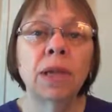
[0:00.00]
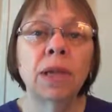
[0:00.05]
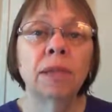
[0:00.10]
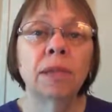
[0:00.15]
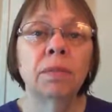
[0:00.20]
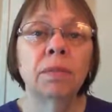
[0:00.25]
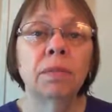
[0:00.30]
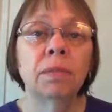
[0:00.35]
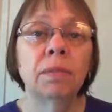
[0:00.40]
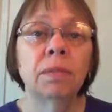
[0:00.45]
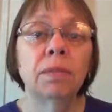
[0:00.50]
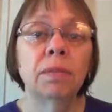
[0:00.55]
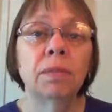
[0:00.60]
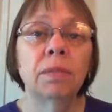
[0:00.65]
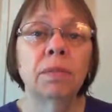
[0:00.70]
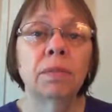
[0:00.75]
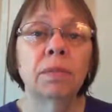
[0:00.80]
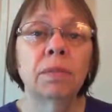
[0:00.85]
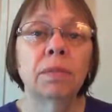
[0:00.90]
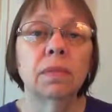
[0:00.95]
him.
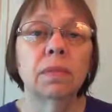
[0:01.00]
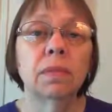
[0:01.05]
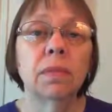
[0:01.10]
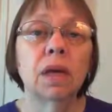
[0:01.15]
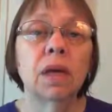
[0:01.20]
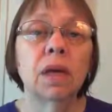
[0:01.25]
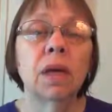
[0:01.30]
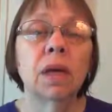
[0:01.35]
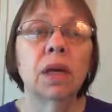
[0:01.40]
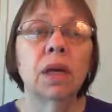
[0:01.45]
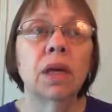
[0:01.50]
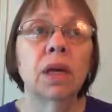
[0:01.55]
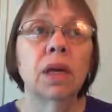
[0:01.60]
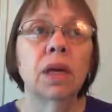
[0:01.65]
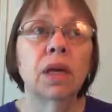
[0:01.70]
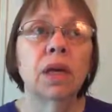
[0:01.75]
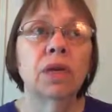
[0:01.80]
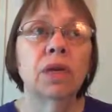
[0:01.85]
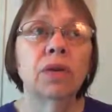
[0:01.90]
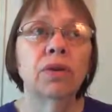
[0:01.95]

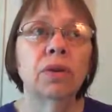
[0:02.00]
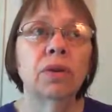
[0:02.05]
So